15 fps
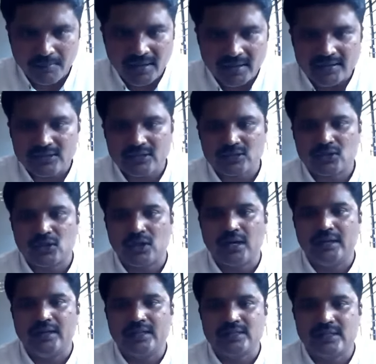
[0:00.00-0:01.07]
begs so
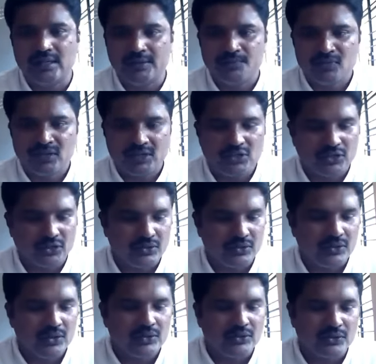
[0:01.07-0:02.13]
earnestly to
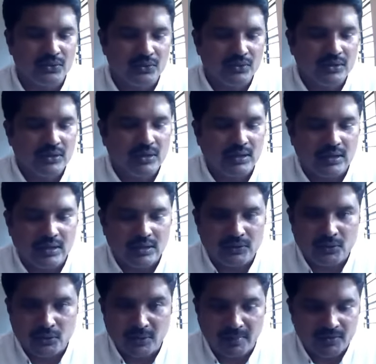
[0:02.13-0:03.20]

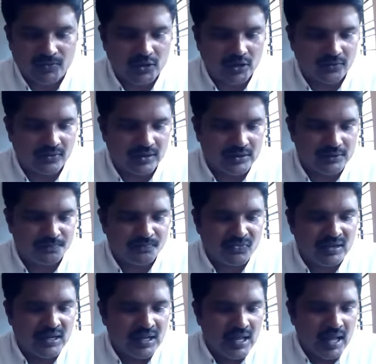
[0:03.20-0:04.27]
the Mephistopheles.
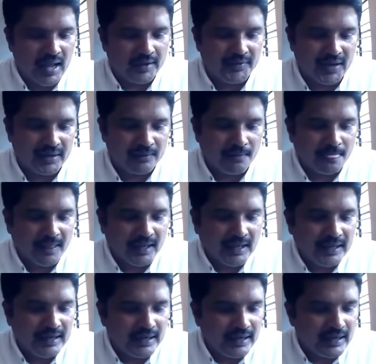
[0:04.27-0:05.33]
And then
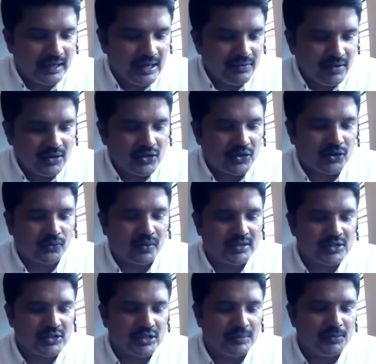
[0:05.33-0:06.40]
he even
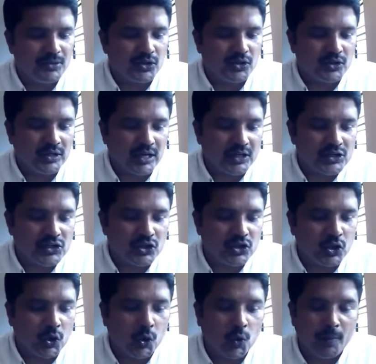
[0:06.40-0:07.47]
requests him to torture
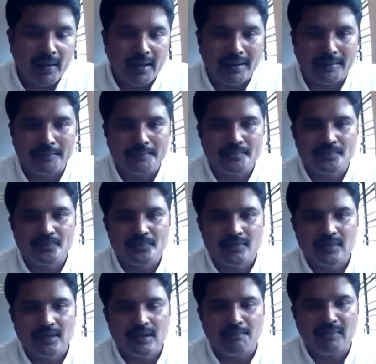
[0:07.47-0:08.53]
the old man.
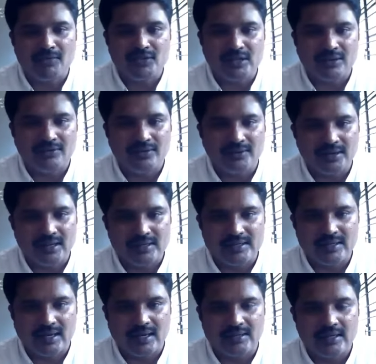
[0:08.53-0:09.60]
Mephistopheles
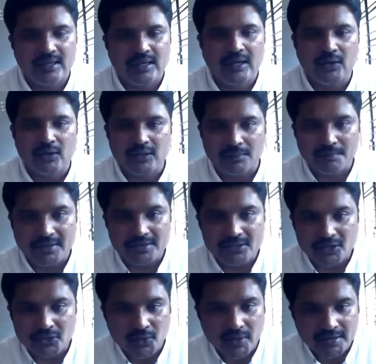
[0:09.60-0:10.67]
tells that, the
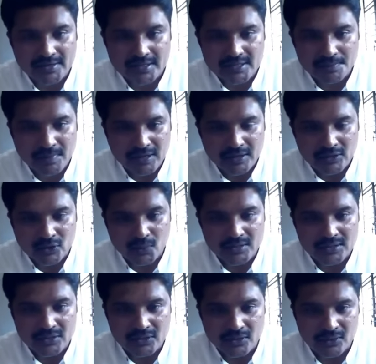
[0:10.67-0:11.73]
person who had just been to
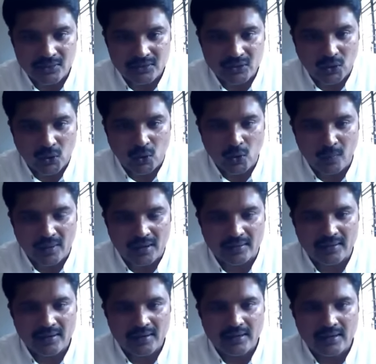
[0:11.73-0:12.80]
visit you, the old
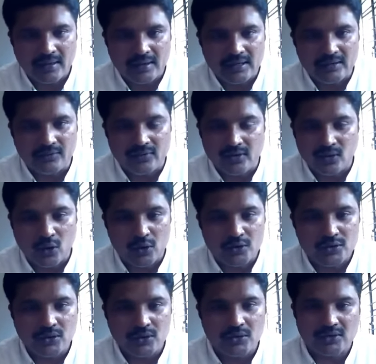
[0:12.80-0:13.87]
man, we will
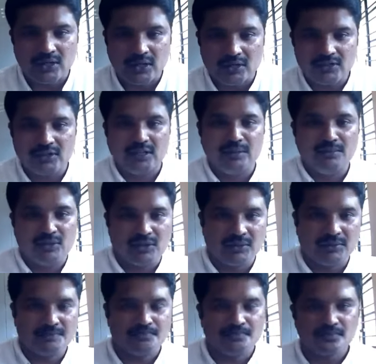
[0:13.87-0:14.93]
also torture him
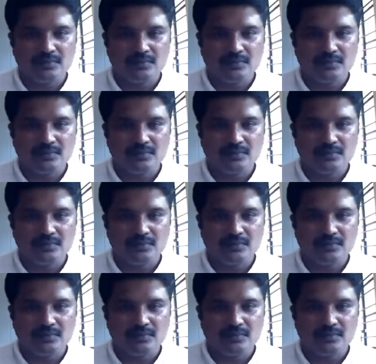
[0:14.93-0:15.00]
too,